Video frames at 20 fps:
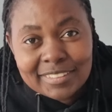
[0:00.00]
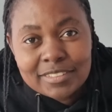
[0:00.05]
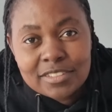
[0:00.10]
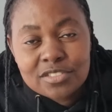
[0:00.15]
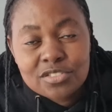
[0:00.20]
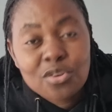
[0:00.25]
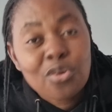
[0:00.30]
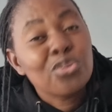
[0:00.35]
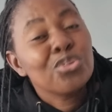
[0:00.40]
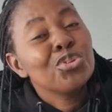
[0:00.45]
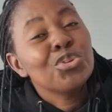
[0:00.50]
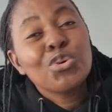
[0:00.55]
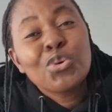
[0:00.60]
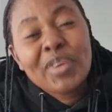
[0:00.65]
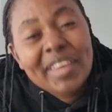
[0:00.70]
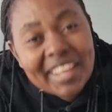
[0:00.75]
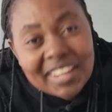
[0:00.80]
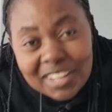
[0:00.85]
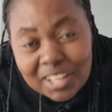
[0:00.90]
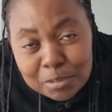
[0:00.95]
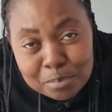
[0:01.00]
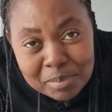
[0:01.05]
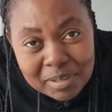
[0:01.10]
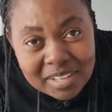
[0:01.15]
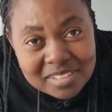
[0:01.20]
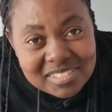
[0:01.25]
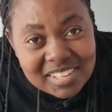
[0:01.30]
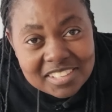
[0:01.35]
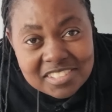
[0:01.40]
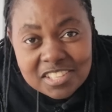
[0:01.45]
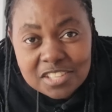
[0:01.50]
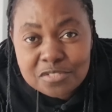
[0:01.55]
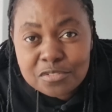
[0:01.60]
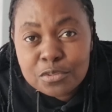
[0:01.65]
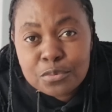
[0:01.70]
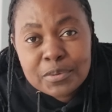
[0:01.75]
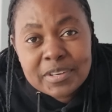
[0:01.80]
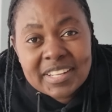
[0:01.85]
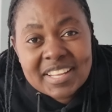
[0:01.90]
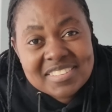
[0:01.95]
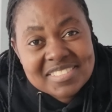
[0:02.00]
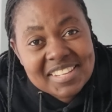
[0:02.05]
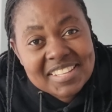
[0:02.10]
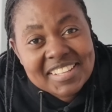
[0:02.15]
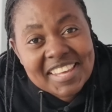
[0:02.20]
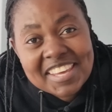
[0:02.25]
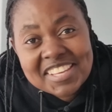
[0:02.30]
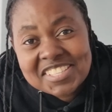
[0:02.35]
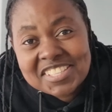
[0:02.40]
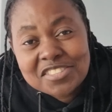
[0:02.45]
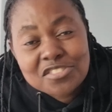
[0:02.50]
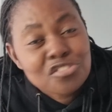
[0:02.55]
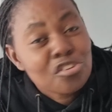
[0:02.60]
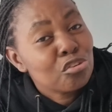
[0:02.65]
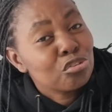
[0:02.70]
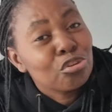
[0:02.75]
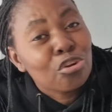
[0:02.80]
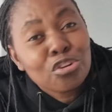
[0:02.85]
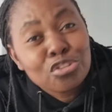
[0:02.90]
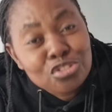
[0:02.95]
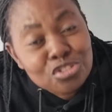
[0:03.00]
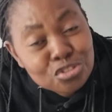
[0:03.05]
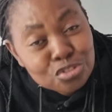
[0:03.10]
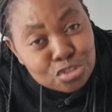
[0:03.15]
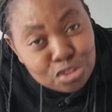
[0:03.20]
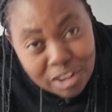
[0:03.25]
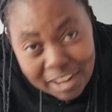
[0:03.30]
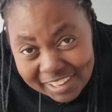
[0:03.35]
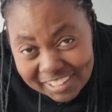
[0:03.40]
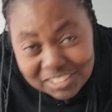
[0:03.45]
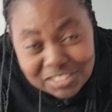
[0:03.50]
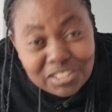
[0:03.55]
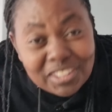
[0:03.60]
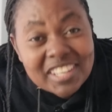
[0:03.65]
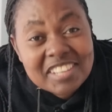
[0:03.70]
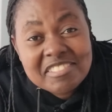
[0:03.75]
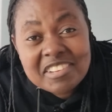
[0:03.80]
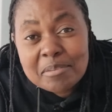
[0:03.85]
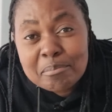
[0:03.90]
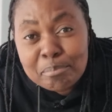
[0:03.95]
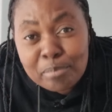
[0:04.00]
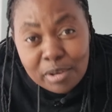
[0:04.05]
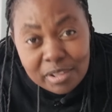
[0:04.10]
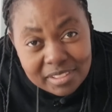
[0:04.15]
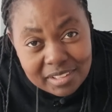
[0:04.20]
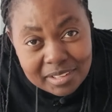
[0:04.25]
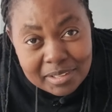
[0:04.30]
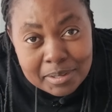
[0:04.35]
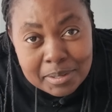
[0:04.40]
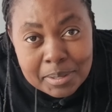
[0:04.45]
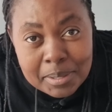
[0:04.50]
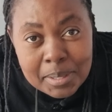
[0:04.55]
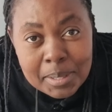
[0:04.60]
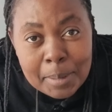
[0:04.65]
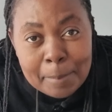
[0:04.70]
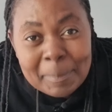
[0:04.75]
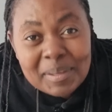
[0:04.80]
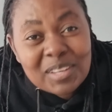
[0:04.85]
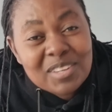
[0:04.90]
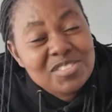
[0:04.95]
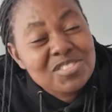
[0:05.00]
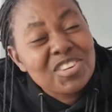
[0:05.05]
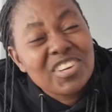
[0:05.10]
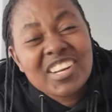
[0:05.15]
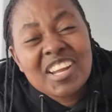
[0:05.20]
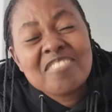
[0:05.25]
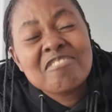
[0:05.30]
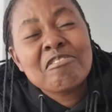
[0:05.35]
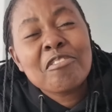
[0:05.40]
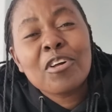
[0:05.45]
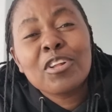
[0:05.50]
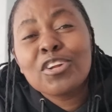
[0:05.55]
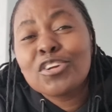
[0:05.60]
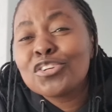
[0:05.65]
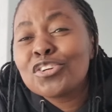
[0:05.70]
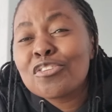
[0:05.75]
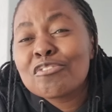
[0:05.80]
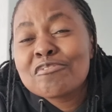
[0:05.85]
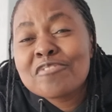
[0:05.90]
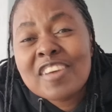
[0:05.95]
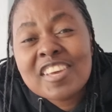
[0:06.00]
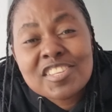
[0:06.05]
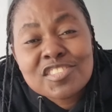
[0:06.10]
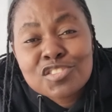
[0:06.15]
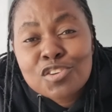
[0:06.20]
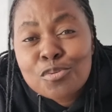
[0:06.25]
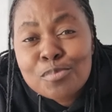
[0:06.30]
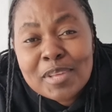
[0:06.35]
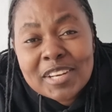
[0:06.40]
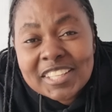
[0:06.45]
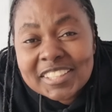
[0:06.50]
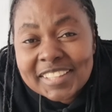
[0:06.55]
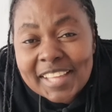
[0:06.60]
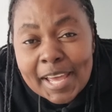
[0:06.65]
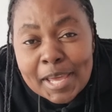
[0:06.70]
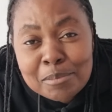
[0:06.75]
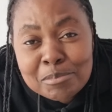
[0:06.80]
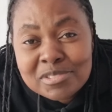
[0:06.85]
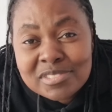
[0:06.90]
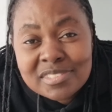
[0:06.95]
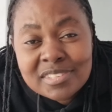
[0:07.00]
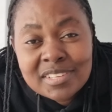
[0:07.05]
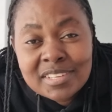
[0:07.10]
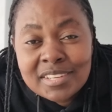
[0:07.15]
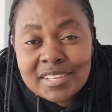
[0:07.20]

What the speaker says: So you cannot be a successful real estate agent. So don't try, don't even bother. because you're going to fall on your face so many times.